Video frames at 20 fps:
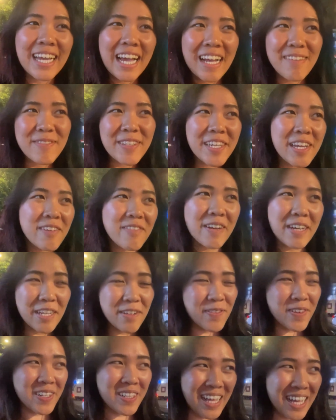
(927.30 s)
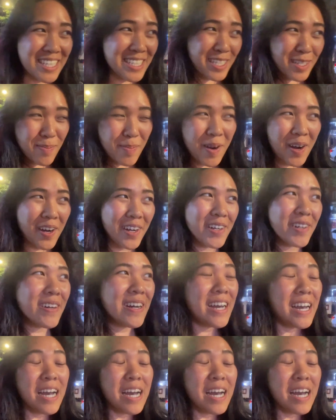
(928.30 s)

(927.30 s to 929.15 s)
I have to get ready for class tomorrow,